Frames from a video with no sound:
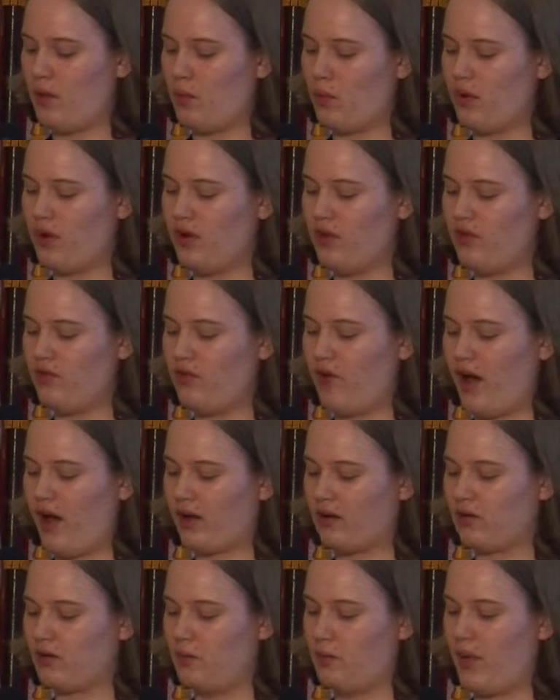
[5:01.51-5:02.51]
when in
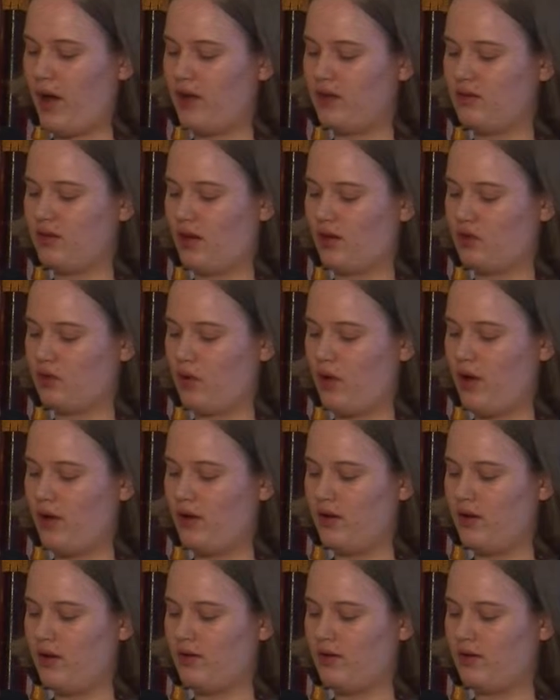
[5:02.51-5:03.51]
fact
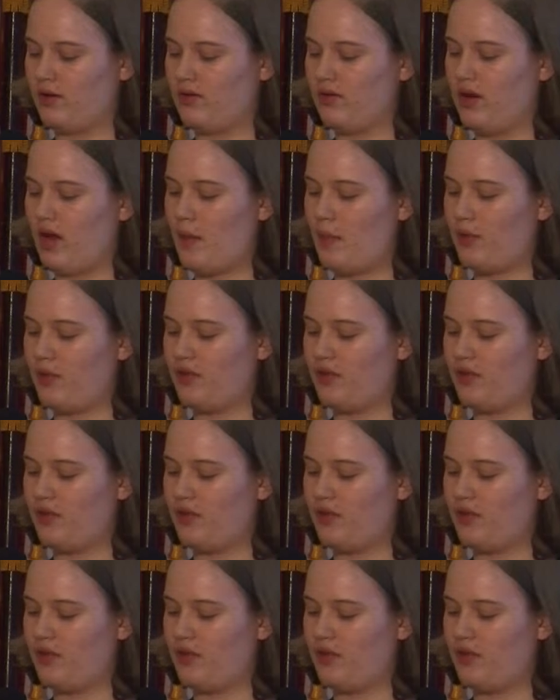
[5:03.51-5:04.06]
bisexuality is a stable